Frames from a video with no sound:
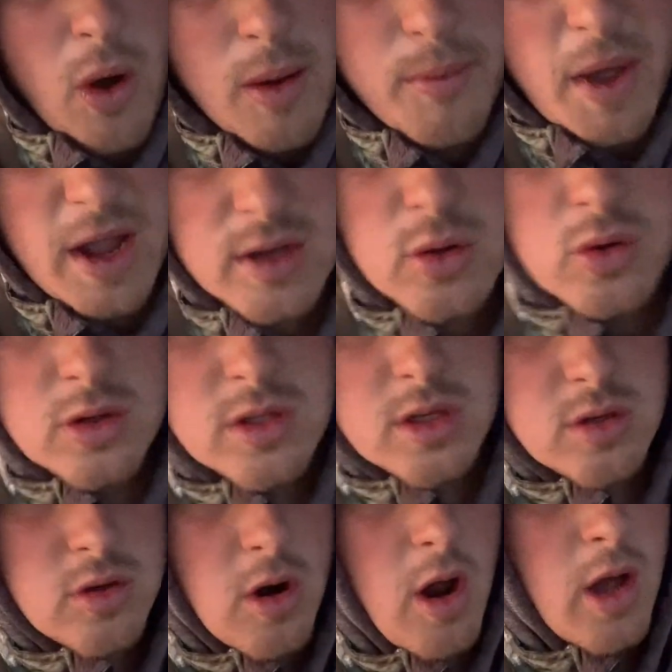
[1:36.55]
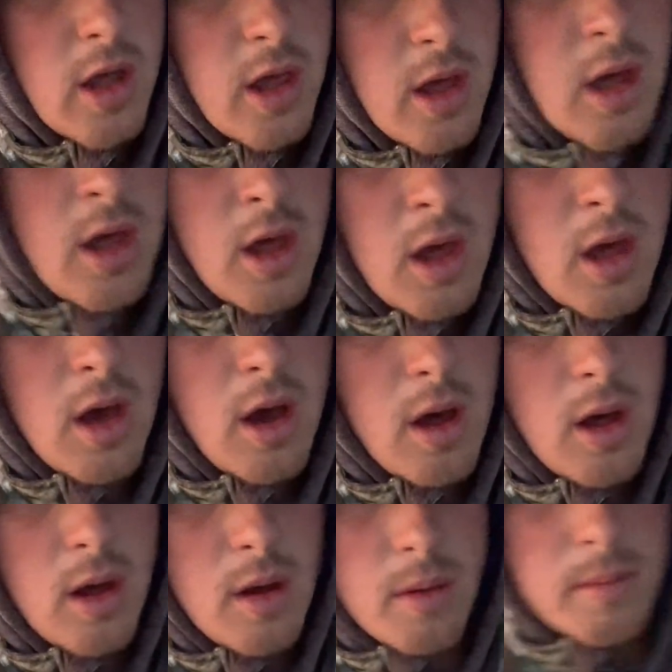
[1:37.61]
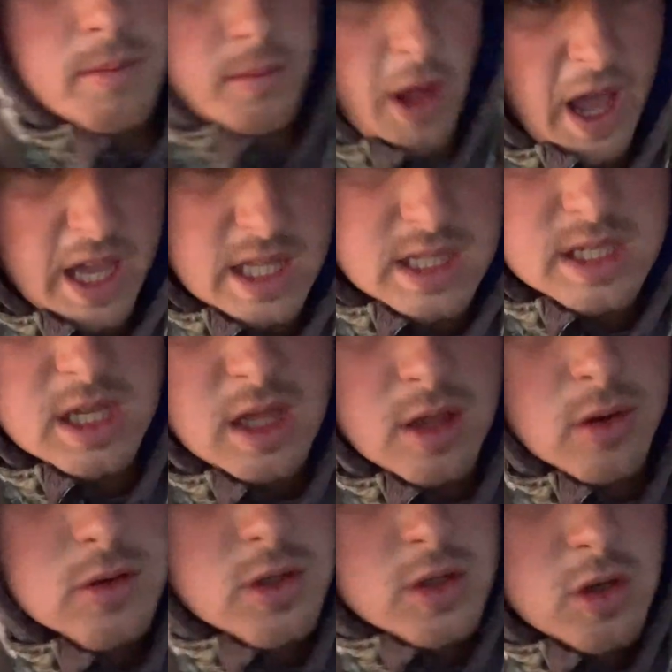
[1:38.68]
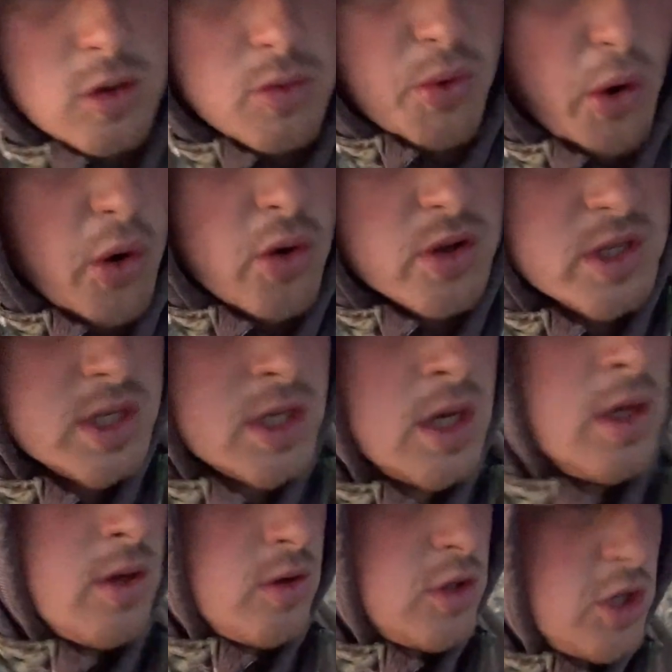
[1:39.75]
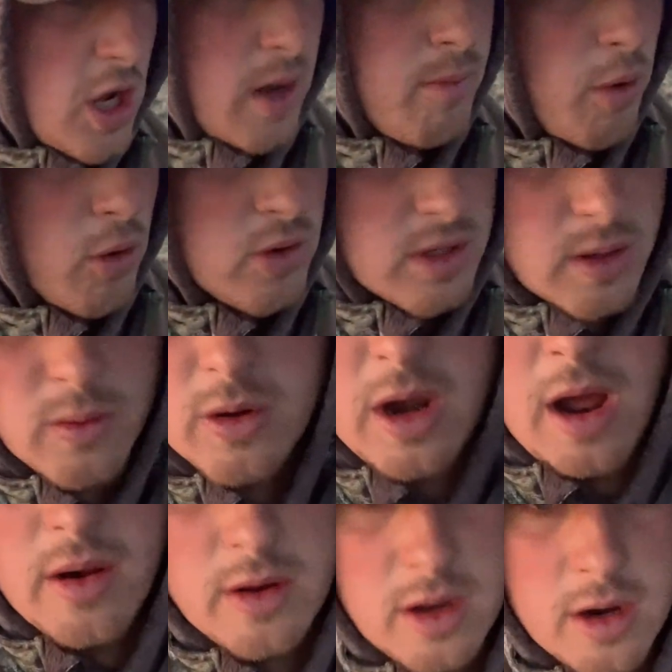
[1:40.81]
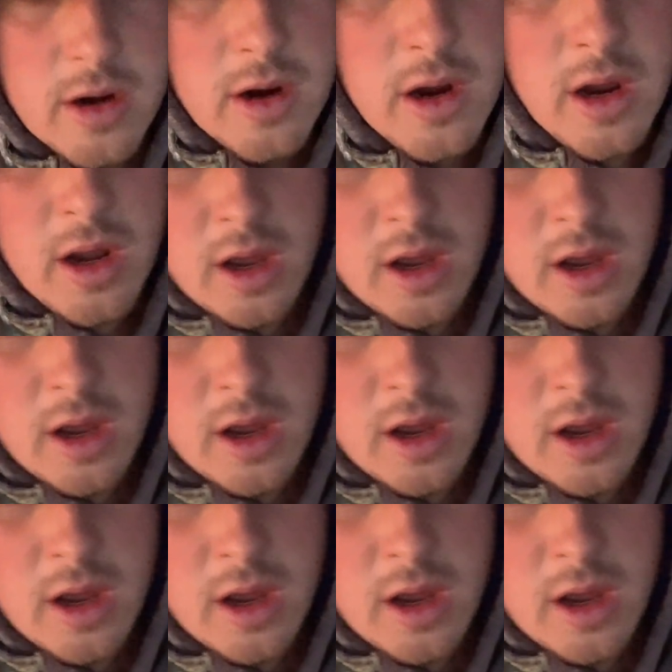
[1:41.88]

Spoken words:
walk back towards the truck. I can see those two bulls, those shed bulls that were down here.